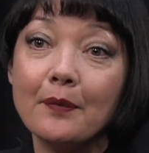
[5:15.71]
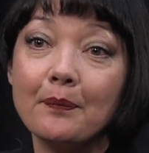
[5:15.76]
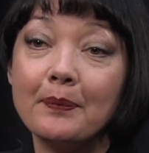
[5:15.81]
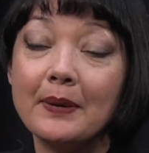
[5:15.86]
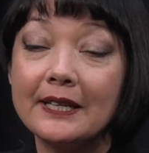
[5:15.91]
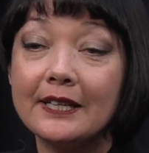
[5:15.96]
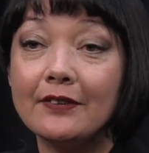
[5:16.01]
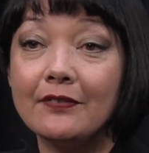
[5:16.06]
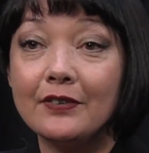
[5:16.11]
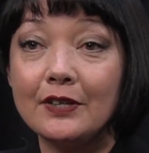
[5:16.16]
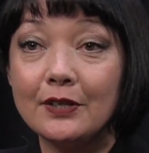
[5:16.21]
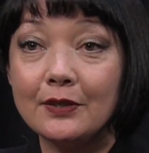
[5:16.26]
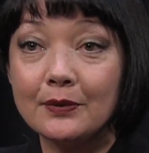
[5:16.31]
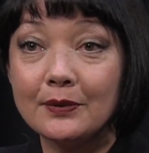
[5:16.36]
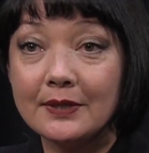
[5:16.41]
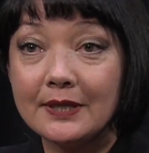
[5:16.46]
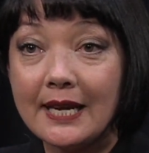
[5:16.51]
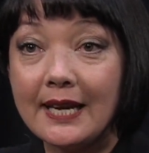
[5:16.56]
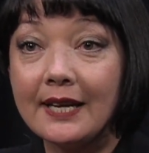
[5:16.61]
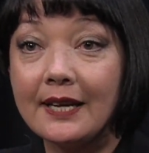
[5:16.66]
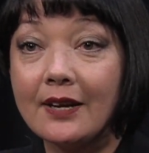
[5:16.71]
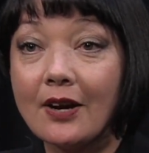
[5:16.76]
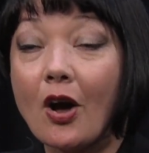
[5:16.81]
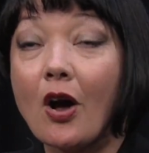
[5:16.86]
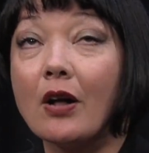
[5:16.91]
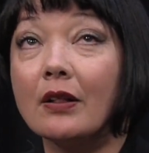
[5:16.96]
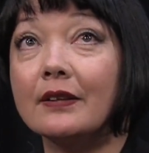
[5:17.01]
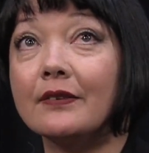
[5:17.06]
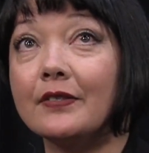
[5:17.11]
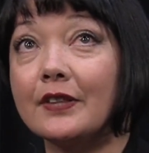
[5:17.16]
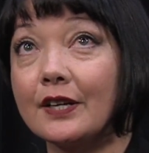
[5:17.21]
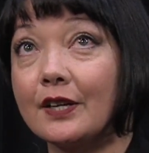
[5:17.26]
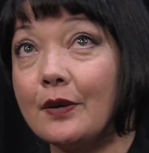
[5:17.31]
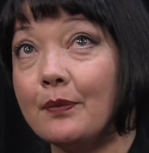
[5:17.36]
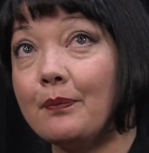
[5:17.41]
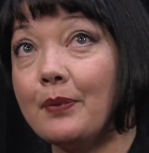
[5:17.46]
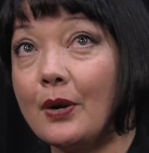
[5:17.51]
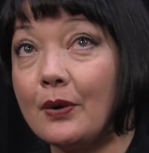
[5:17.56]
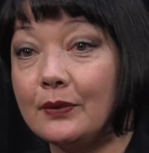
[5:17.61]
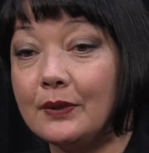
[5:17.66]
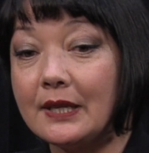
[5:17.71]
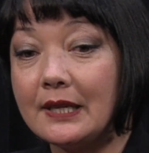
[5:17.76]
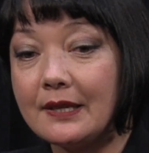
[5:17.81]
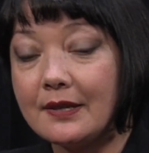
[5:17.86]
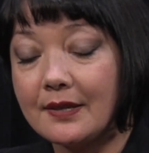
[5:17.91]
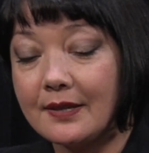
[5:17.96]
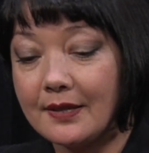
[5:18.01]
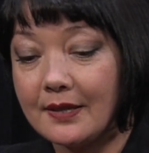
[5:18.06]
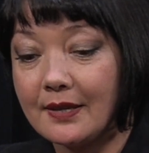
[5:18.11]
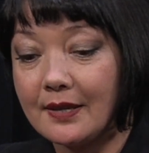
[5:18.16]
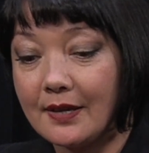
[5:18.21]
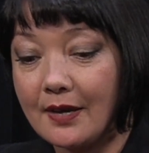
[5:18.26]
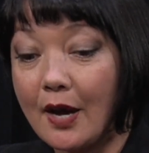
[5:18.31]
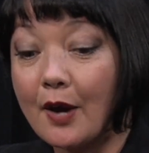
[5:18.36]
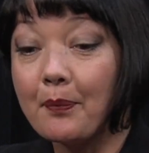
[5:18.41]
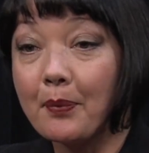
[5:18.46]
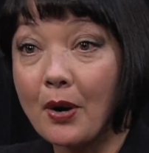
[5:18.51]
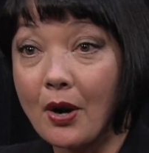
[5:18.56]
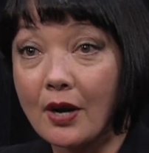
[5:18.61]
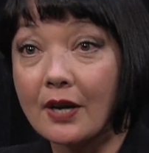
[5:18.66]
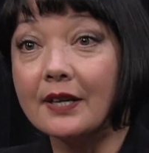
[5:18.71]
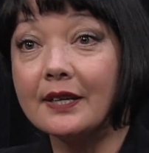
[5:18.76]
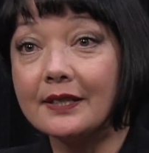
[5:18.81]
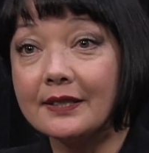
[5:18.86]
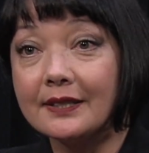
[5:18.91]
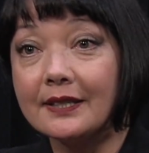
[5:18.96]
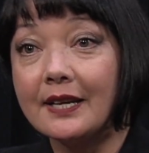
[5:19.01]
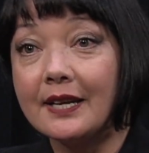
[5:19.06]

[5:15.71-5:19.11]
But if you take all of the components apart